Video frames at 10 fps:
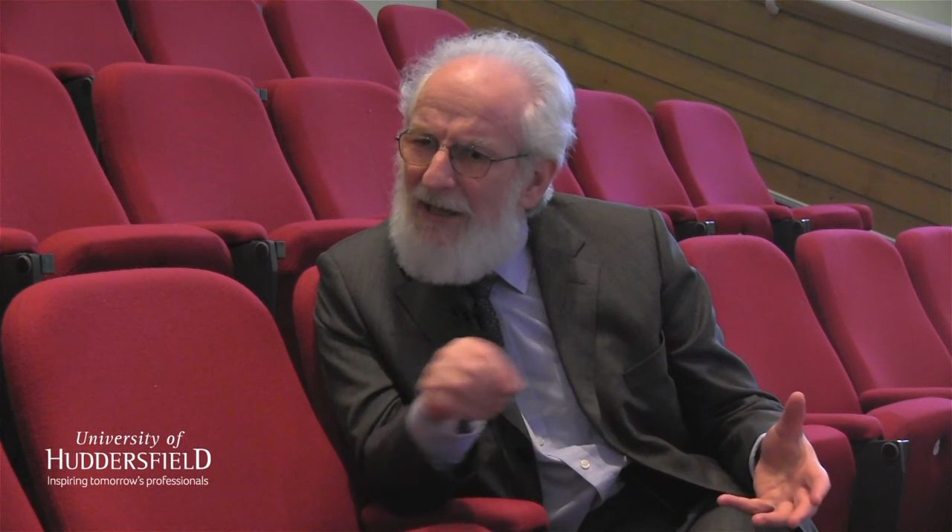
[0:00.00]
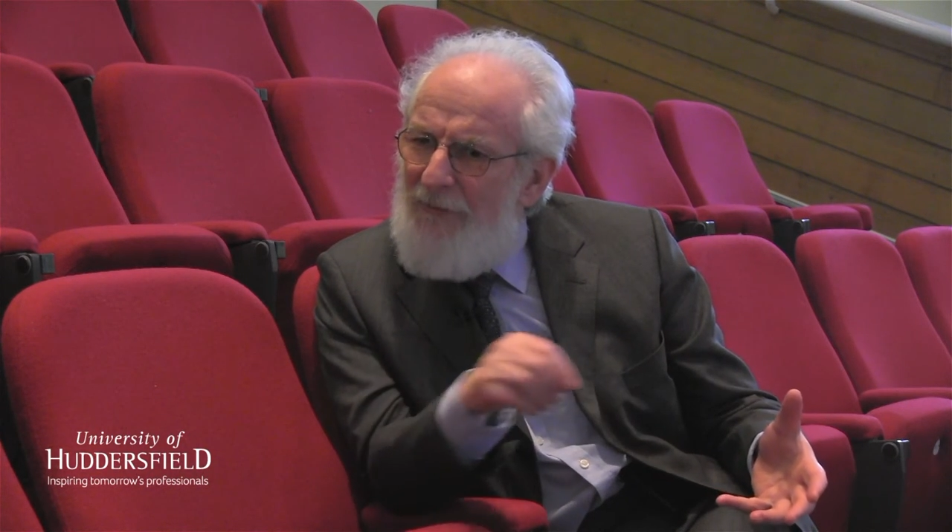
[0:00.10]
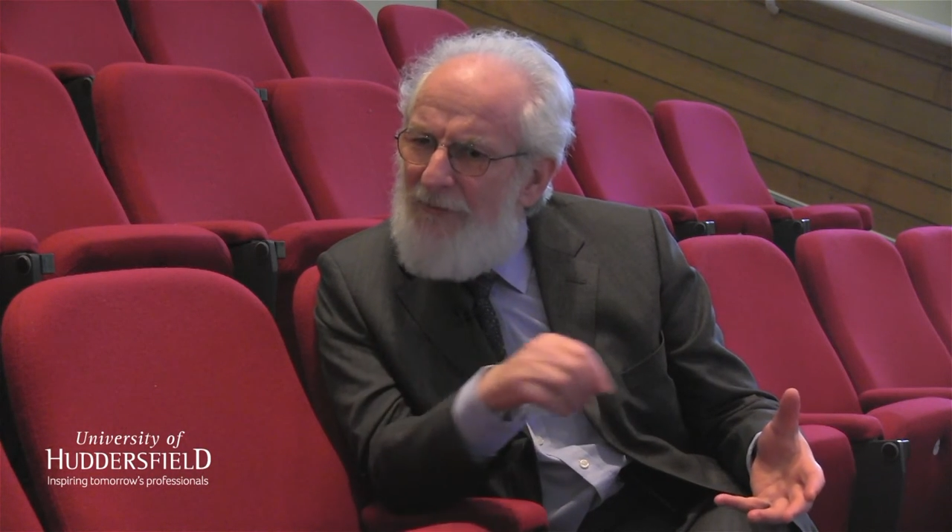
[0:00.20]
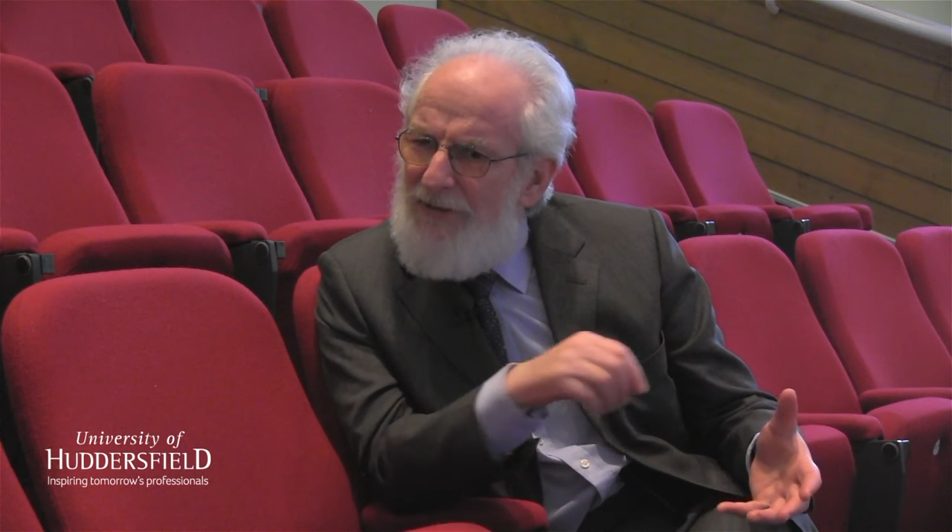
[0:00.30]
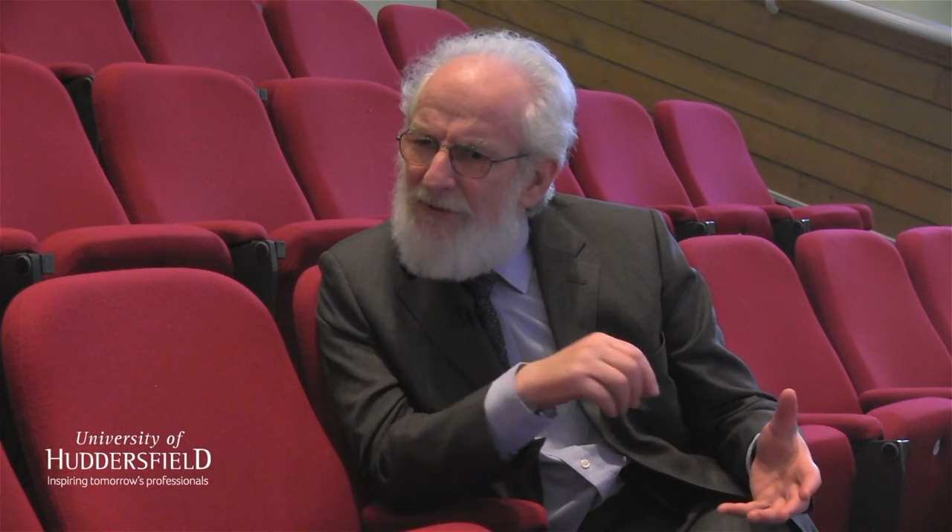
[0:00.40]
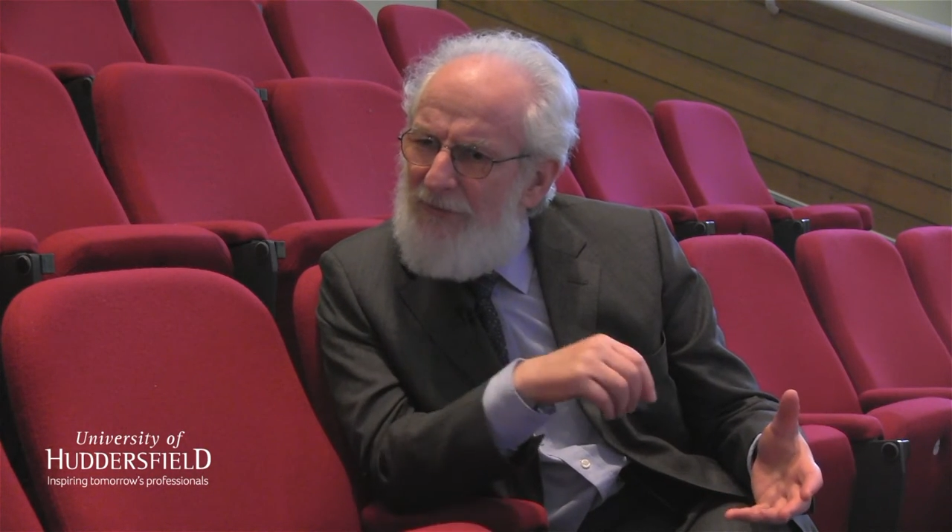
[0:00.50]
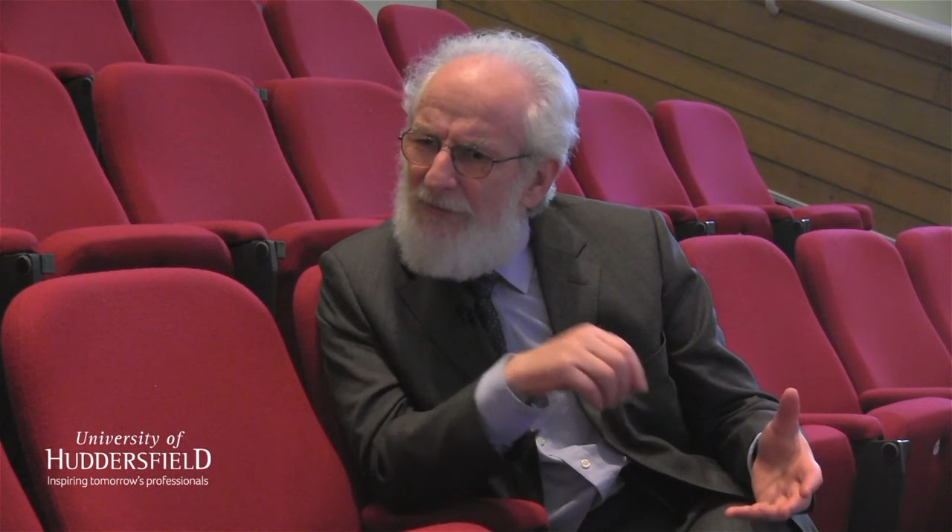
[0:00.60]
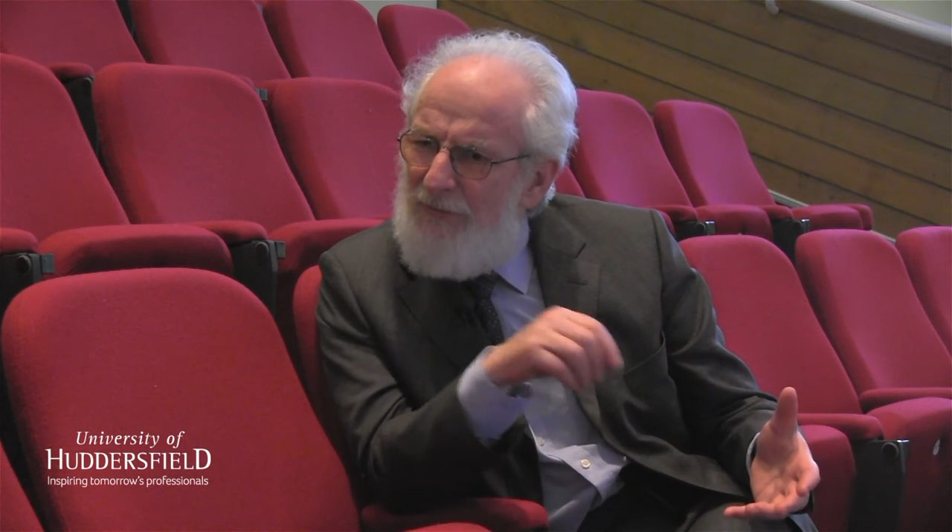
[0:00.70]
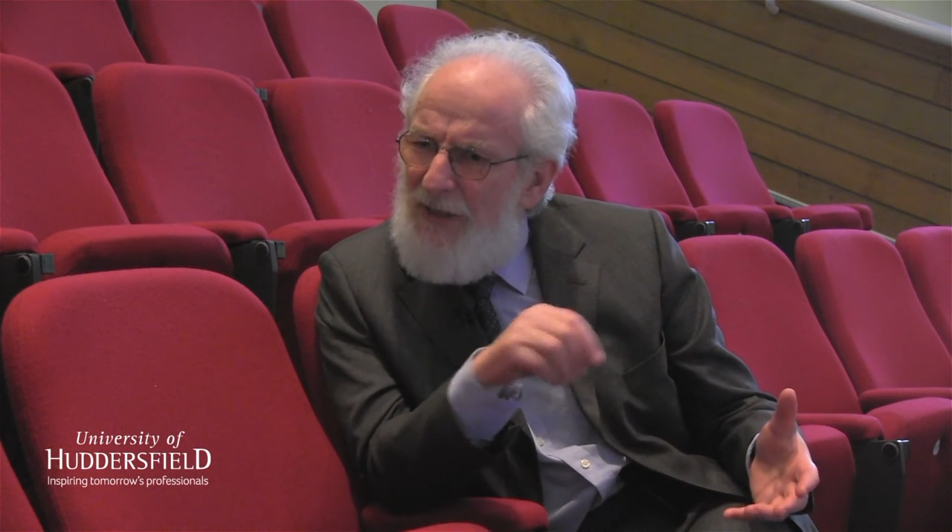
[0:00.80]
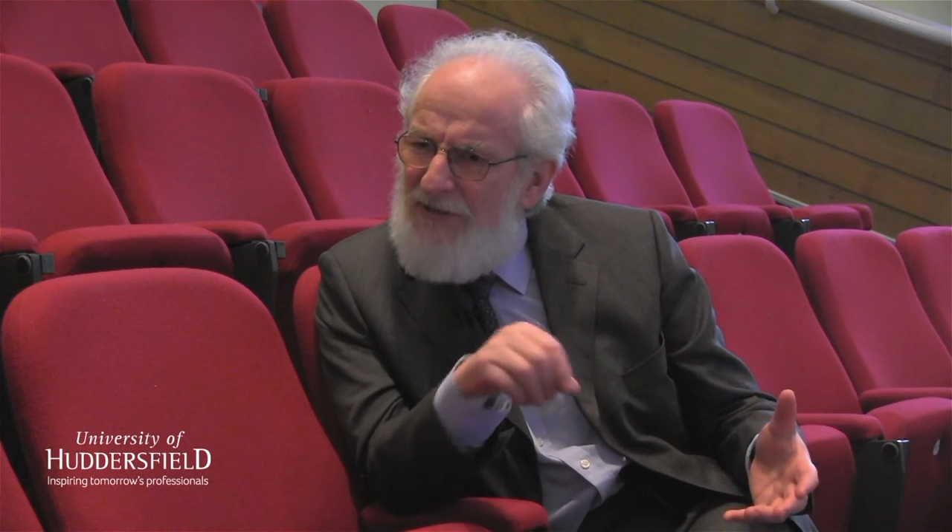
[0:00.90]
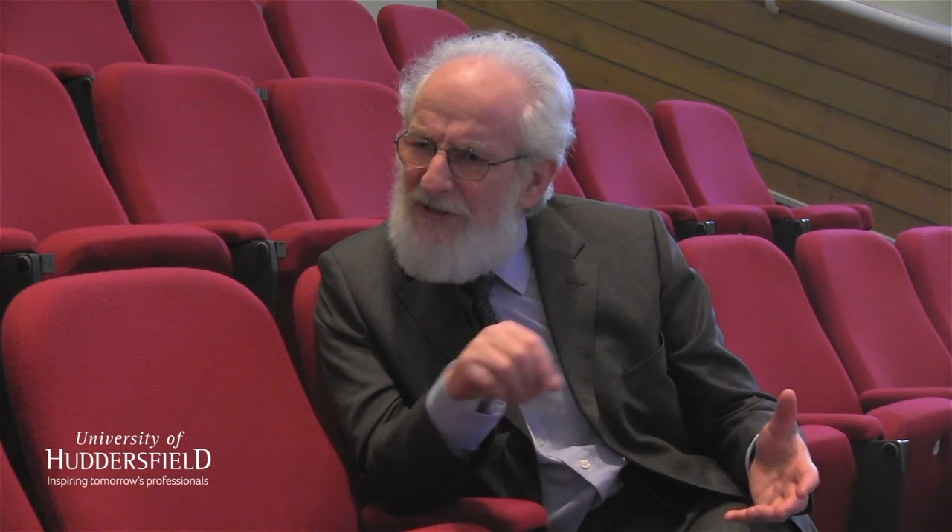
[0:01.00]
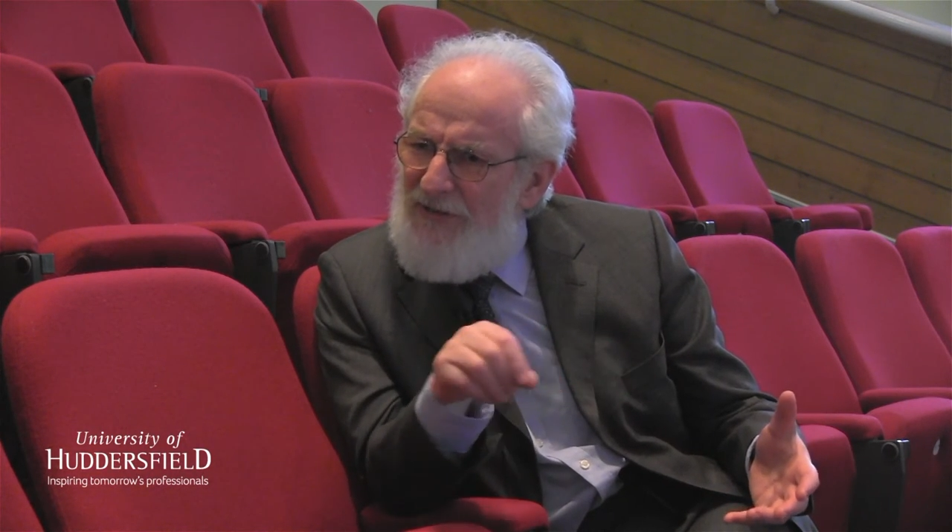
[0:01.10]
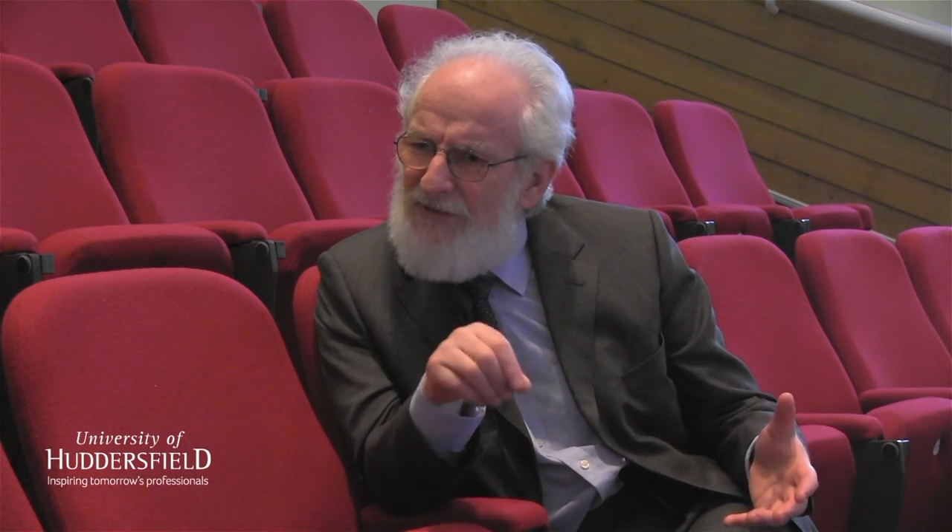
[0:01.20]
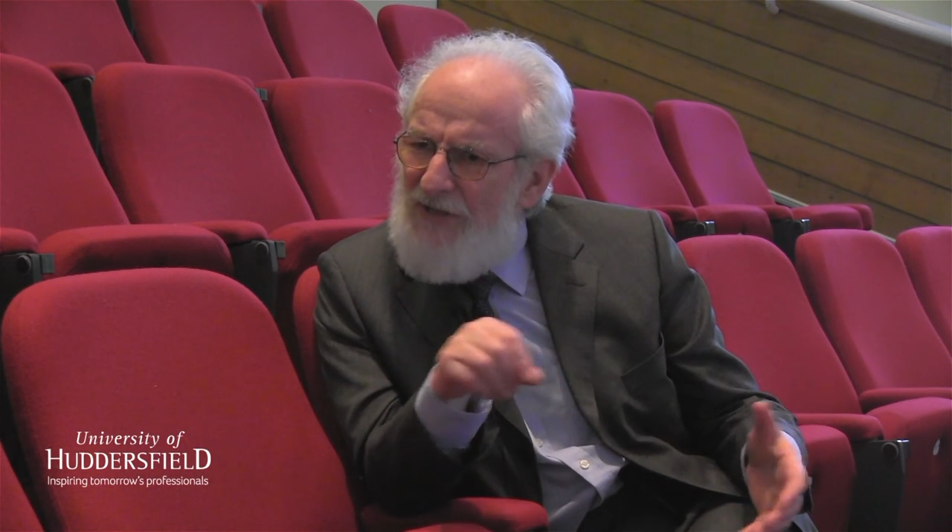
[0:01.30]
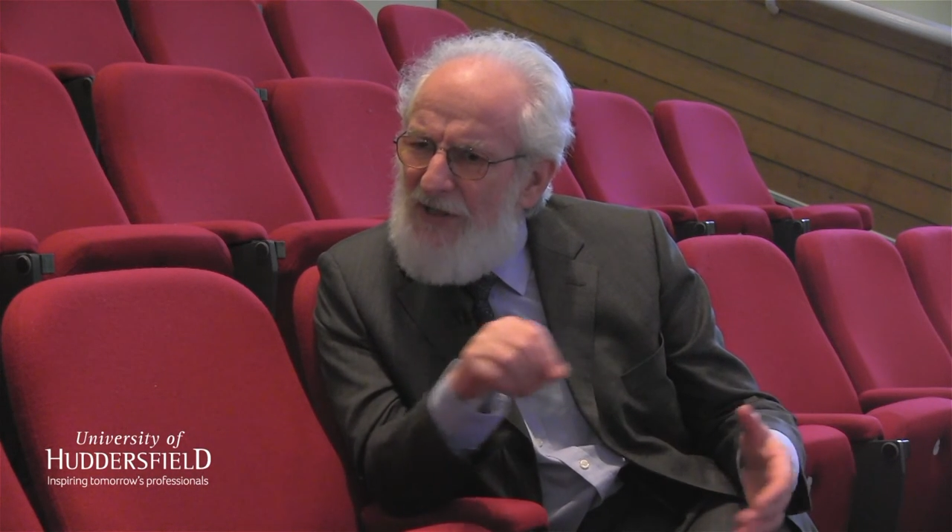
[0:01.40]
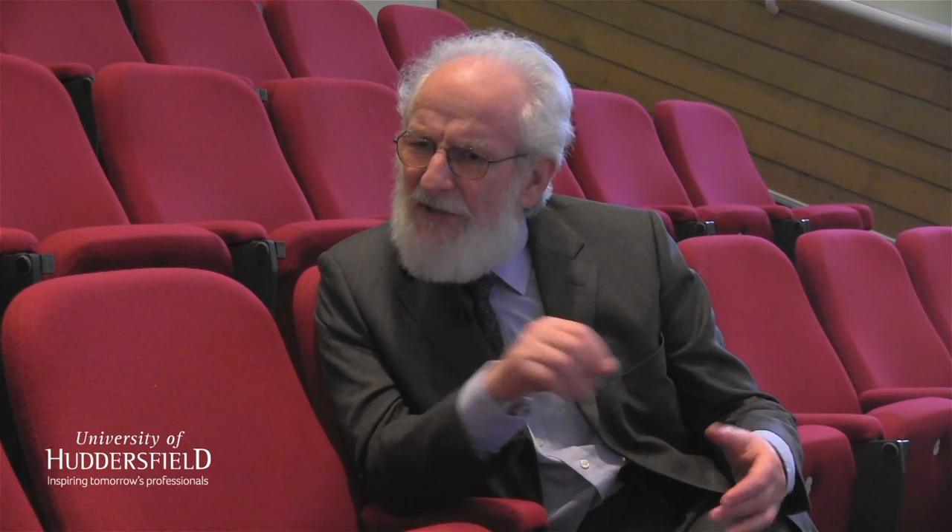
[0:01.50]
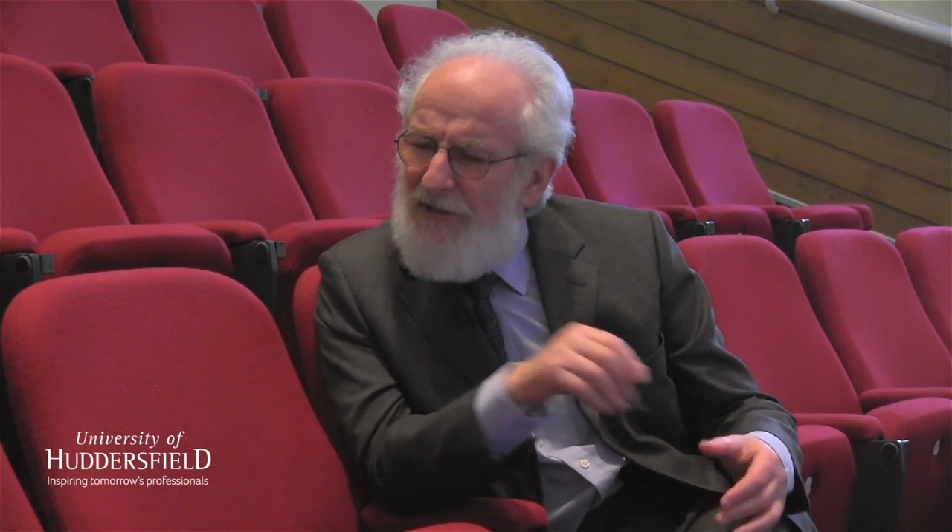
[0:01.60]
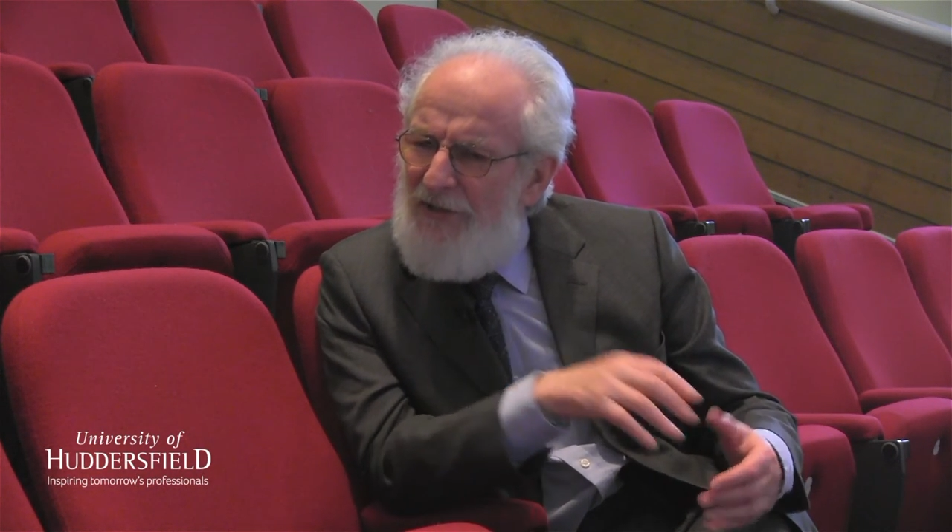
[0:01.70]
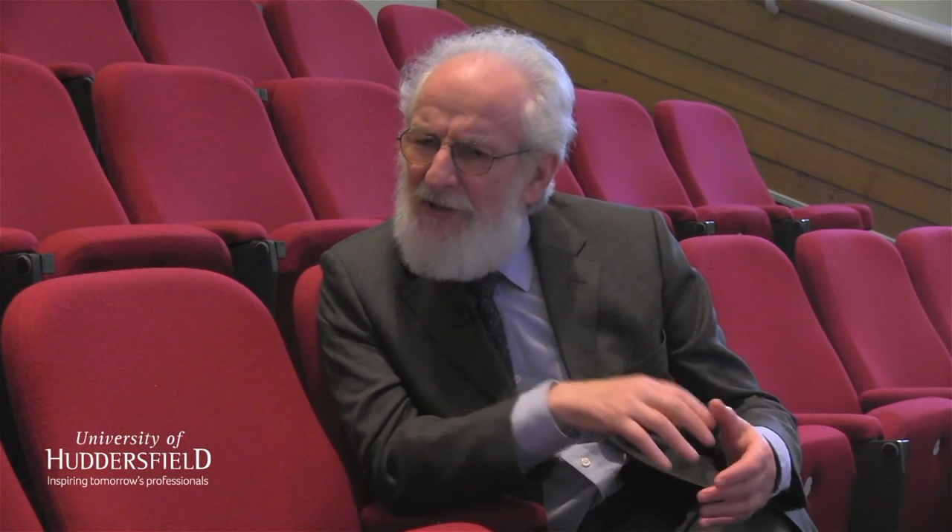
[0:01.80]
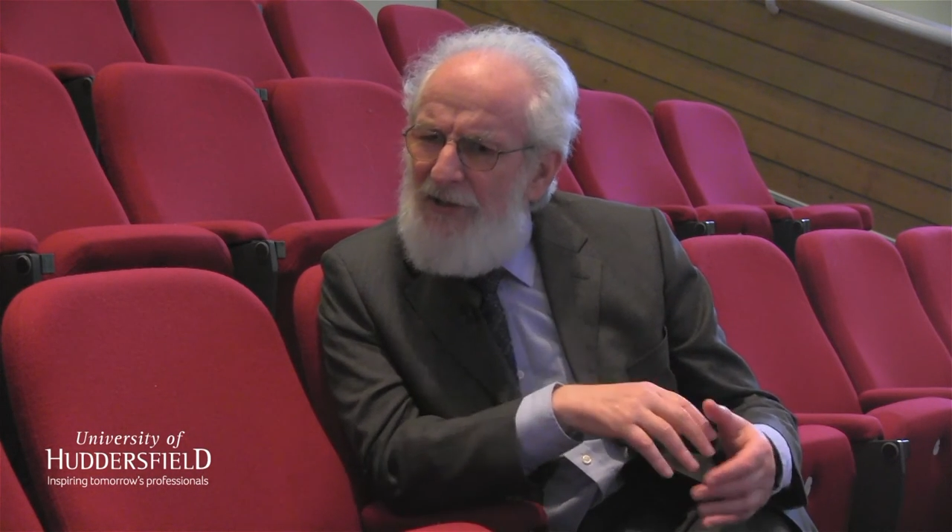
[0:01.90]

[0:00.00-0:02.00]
how you get a good writing style.